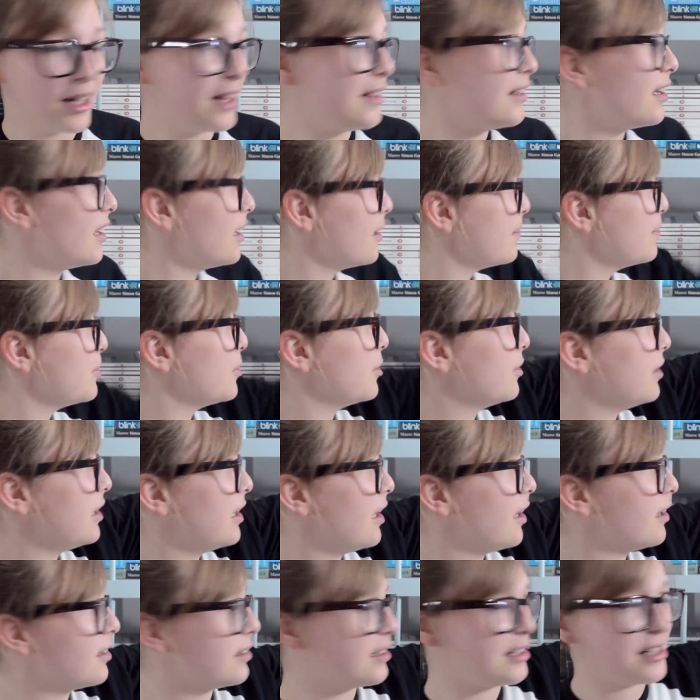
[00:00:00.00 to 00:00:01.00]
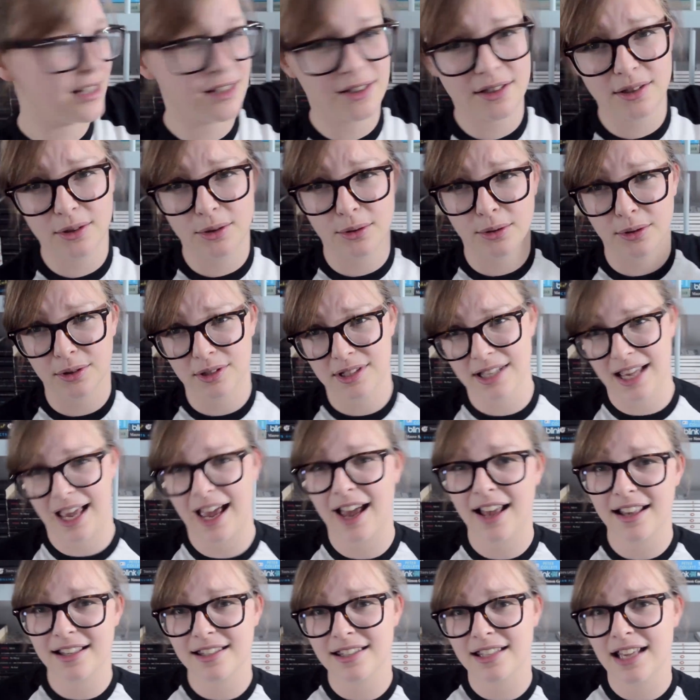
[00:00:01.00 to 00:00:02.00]
And then I bought the Uglies
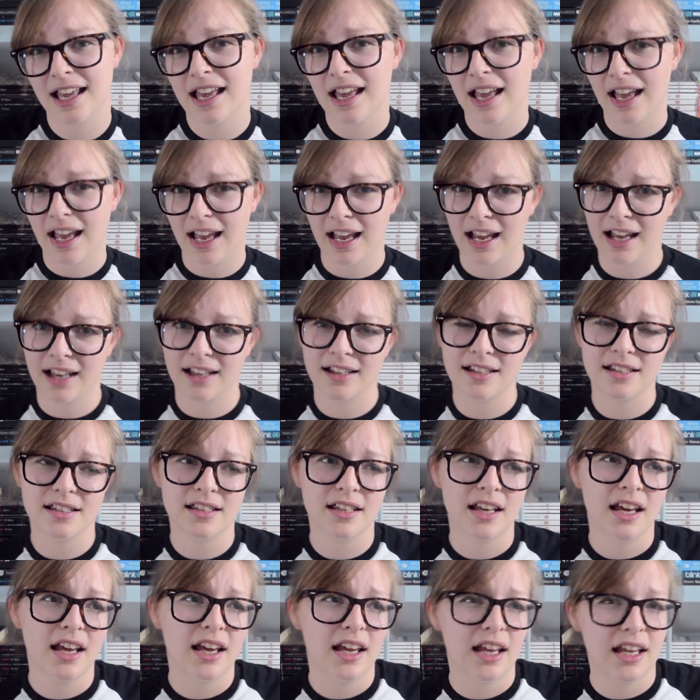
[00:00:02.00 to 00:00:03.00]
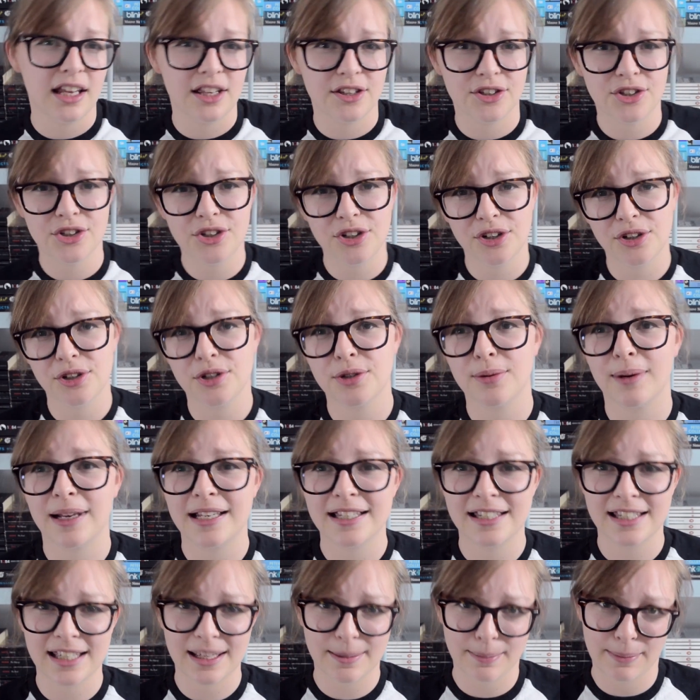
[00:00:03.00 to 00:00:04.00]
quartet, and it's two
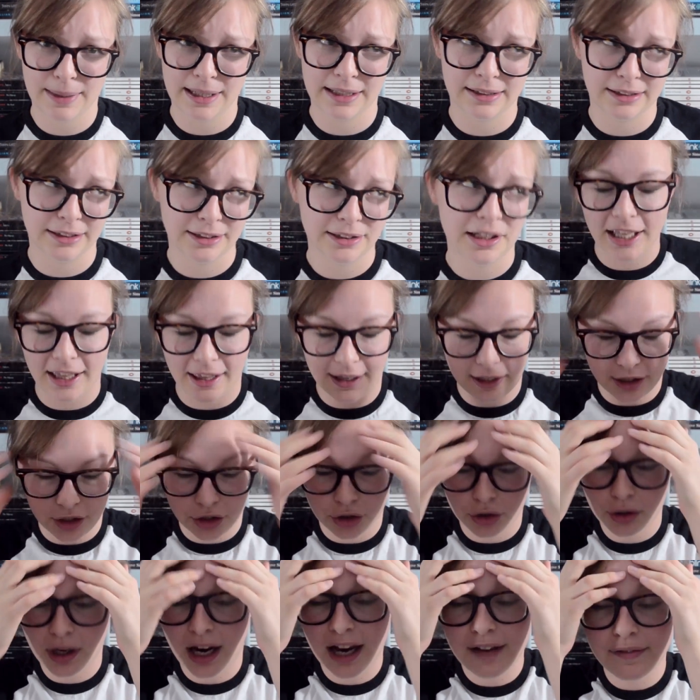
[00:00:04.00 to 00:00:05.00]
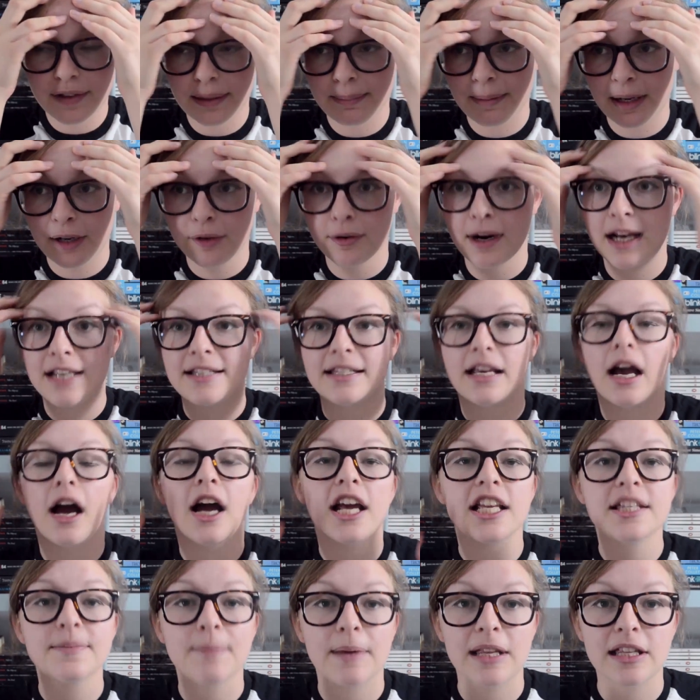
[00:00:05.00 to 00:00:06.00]
twenty mil. It's driving me crazy.
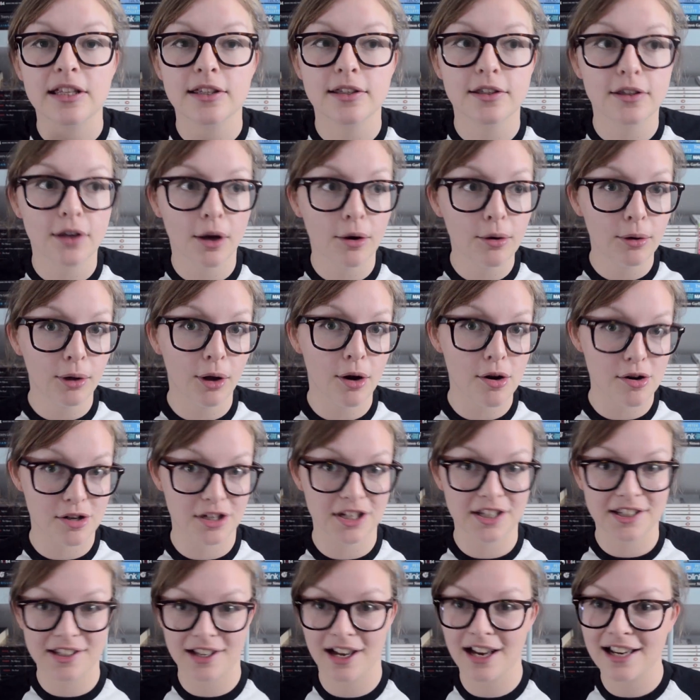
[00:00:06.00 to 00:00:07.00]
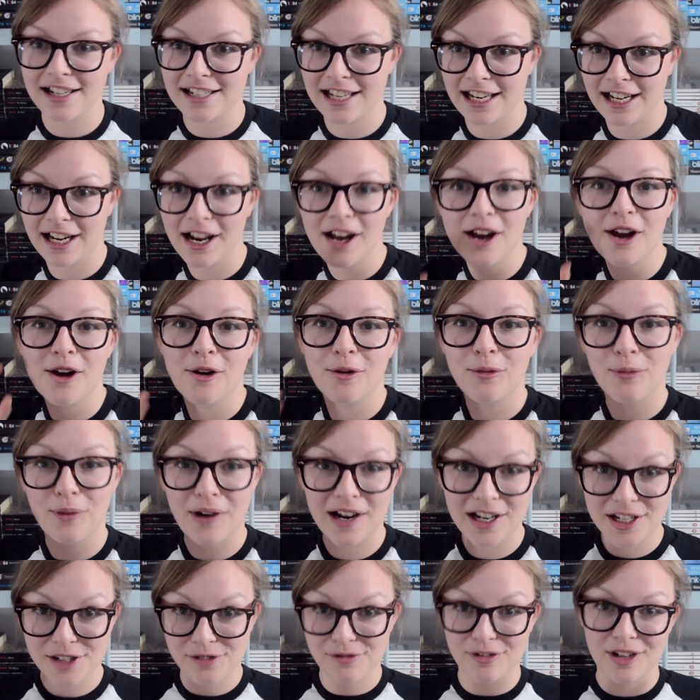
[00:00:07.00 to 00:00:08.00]
I spent so long deciding
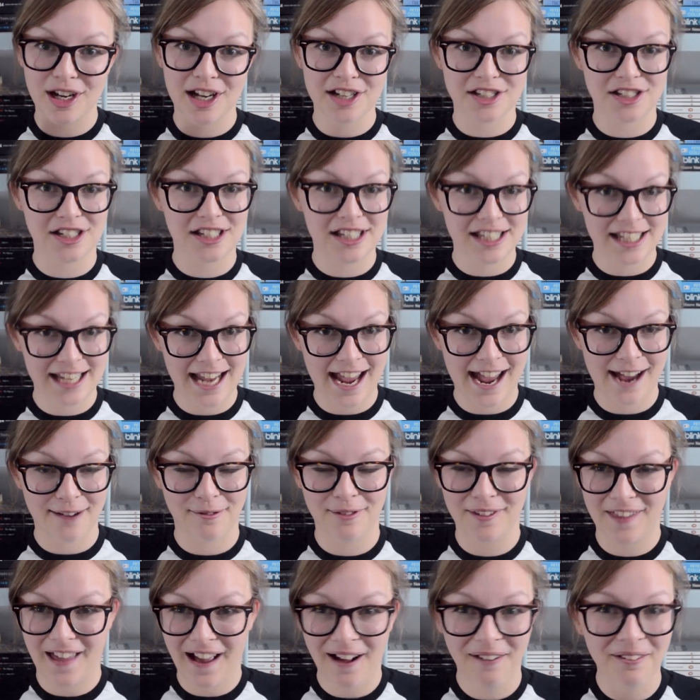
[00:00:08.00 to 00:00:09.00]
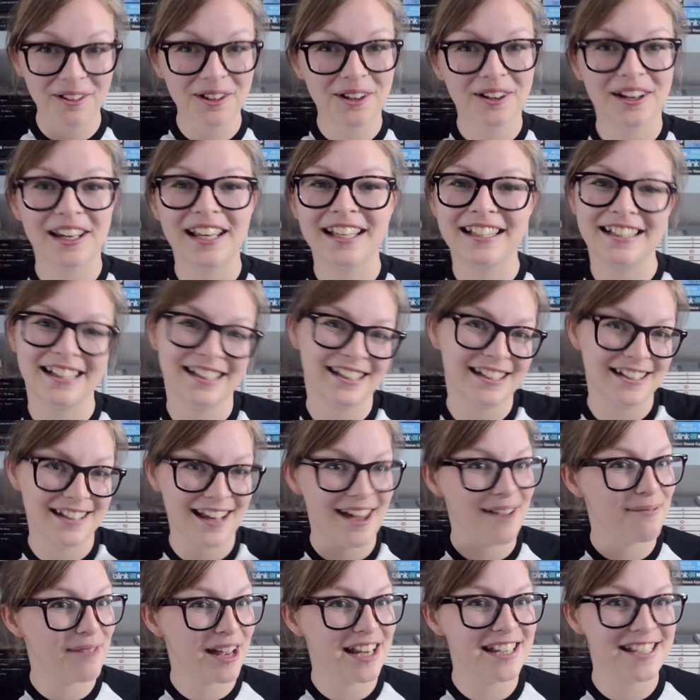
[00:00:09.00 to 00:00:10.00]
which version to get without looking at the
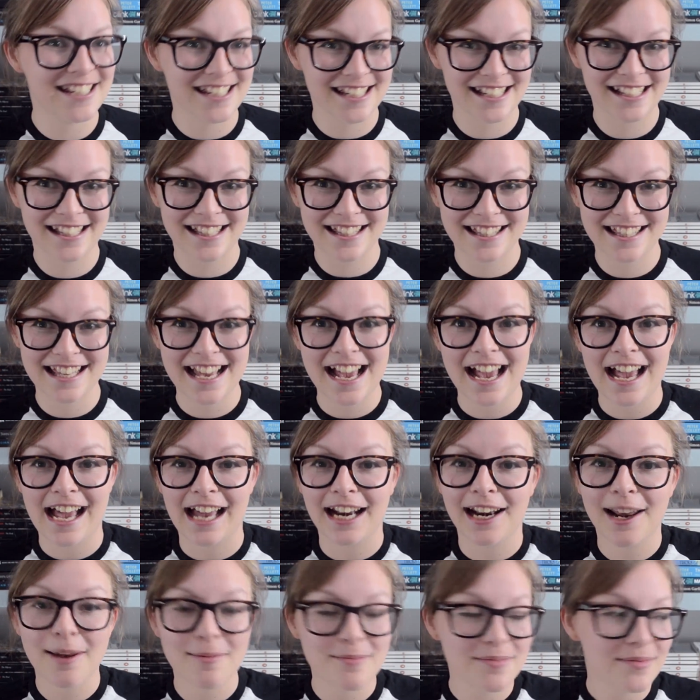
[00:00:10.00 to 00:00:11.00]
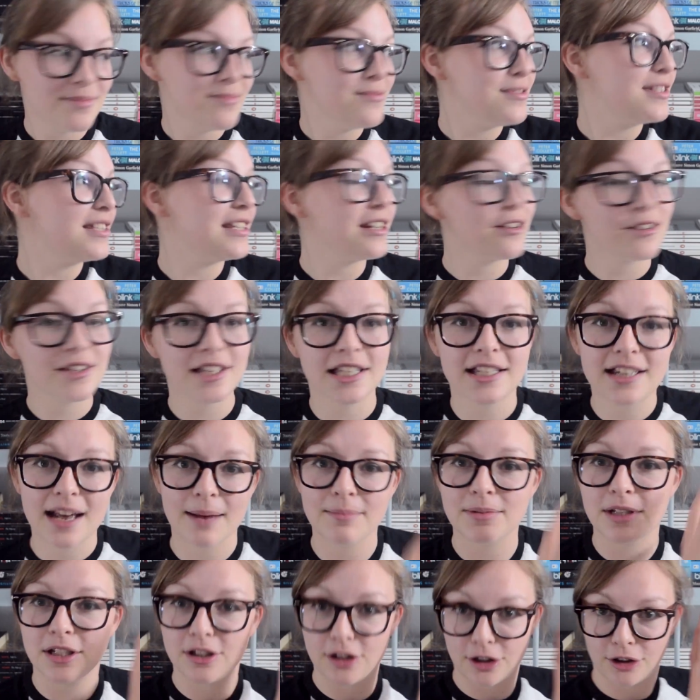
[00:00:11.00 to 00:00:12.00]
dimensions, and I'm seriously
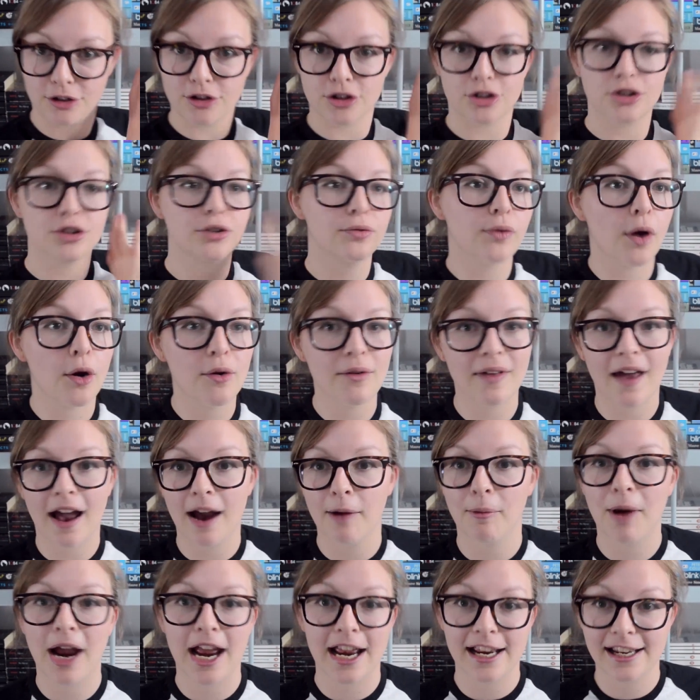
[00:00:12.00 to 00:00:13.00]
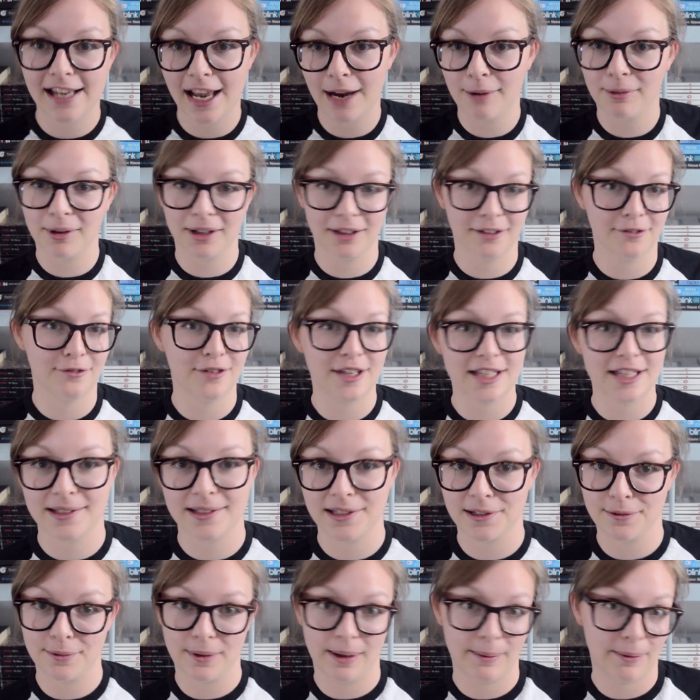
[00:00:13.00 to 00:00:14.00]
tempted to just throw that away and get one that
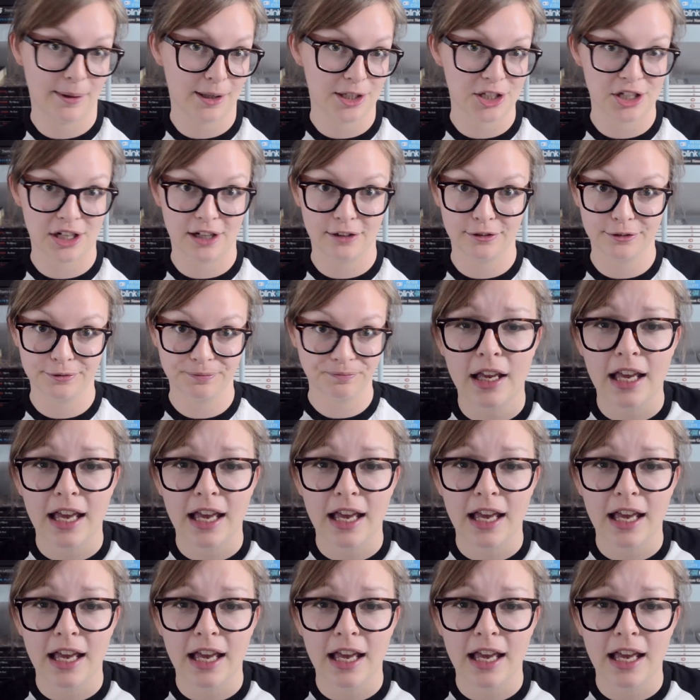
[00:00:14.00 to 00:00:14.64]
into my bookshelf.